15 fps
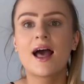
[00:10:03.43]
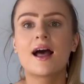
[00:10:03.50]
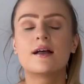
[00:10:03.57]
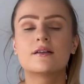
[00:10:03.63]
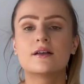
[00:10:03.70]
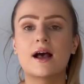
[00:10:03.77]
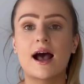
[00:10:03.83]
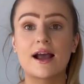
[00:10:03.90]

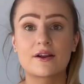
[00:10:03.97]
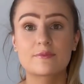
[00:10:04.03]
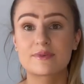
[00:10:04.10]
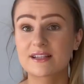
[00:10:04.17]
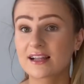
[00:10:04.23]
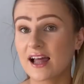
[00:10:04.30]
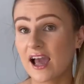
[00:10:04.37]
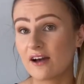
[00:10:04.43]
I don't
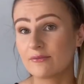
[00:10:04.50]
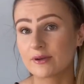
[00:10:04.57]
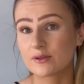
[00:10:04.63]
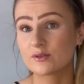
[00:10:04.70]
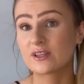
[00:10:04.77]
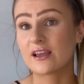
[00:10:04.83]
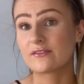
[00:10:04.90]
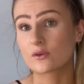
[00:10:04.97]
particularly have big boobs.
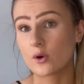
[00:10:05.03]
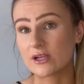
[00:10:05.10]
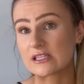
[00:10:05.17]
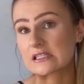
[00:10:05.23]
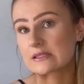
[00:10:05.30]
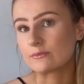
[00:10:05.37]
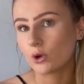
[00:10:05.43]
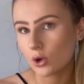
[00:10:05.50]
I have quite
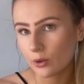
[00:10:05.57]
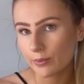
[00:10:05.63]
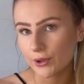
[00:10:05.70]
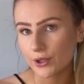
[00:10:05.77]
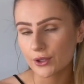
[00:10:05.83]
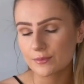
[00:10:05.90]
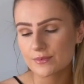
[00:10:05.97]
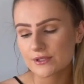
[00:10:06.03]
small
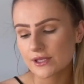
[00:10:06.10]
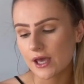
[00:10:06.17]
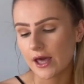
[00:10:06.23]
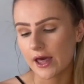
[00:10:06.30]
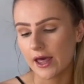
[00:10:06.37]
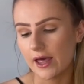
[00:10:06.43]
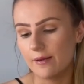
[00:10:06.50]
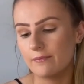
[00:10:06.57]
boobs.
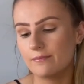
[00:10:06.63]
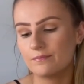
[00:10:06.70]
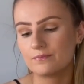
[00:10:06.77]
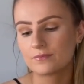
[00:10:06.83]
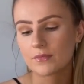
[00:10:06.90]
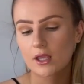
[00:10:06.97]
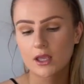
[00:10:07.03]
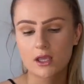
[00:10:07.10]
Um,
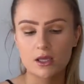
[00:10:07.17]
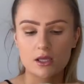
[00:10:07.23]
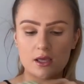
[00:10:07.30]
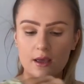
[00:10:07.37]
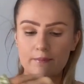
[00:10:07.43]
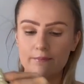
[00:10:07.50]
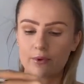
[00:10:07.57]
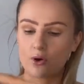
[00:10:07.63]

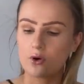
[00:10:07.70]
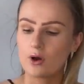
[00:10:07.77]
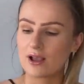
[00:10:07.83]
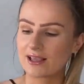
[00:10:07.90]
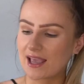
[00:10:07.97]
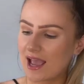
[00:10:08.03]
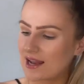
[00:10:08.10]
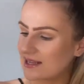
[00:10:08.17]
but
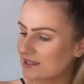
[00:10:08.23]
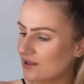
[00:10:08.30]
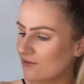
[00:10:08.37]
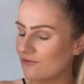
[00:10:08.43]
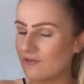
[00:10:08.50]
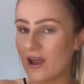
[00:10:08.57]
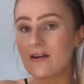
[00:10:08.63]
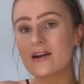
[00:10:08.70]
again it's
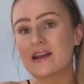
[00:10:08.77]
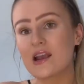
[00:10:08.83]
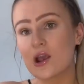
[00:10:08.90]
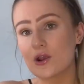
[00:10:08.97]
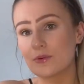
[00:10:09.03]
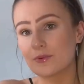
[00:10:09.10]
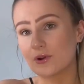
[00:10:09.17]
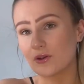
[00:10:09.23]
very
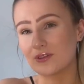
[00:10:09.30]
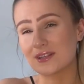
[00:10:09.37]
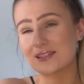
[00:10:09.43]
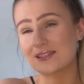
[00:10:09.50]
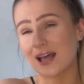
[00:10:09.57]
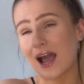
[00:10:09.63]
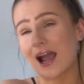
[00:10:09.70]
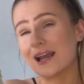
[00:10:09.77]
open on the
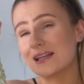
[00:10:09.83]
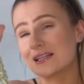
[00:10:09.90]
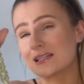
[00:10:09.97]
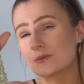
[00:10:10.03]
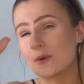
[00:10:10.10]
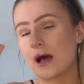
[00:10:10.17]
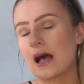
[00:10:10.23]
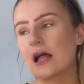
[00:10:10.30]
side as
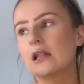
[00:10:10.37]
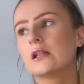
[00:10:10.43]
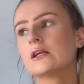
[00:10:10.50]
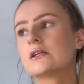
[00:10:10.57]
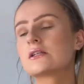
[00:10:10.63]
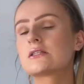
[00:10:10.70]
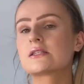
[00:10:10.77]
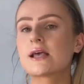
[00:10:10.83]
well
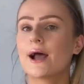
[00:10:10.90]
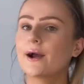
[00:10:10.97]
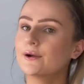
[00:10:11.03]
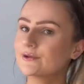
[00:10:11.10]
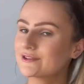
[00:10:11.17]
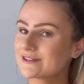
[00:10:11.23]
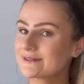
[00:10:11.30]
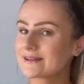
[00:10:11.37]
so
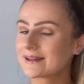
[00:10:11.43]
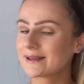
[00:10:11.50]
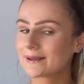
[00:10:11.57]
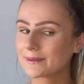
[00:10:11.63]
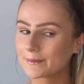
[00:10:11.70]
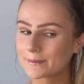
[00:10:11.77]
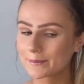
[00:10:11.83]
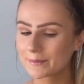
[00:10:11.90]
just
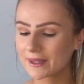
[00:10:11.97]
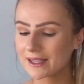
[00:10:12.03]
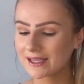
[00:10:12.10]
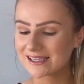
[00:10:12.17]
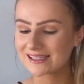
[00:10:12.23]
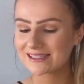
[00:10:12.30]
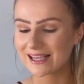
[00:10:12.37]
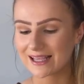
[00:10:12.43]

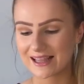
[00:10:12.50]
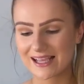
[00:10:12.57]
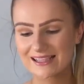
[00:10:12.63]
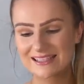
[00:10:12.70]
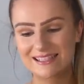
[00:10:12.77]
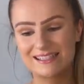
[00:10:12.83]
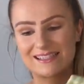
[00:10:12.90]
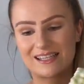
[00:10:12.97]
take that into
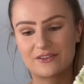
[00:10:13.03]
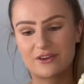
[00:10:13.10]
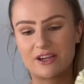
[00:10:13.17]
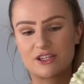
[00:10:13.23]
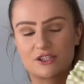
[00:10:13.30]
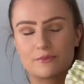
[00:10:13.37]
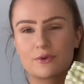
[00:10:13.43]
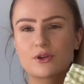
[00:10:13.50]

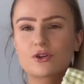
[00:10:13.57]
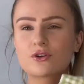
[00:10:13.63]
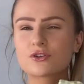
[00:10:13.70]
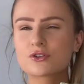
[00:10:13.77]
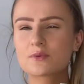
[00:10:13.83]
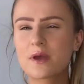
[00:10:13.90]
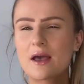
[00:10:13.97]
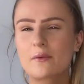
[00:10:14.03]
consideration. But you could also
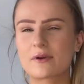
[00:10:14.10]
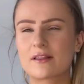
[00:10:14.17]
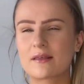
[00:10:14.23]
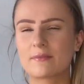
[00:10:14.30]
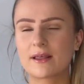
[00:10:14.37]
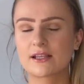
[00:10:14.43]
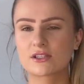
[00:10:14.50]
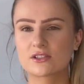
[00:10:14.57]
wear one of them
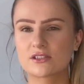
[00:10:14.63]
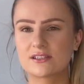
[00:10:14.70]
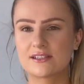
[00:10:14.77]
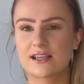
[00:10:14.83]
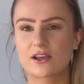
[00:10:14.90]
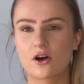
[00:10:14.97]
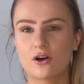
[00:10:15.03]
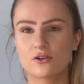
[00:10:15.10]
like
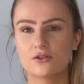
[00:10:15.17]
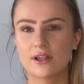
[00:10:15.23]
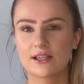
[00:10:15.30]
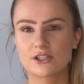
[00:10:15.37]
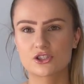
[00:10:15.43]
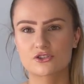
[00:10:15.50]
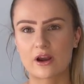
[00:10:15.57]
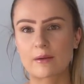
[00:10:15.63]
stick-on like
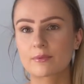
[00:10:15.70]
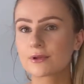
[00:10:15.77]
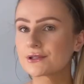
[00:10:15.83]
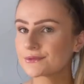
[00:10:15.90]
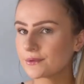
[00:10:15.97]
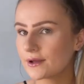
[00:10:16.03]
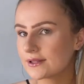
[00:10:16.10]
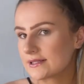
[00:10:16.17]
strapless
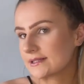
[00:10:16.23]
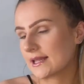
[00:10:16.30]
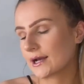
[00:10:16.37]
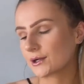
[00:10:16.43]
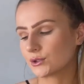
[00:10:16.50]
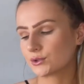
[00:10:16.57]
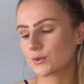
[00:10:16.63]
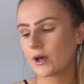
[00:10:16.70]
ones, that
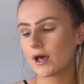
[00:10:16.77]
could work.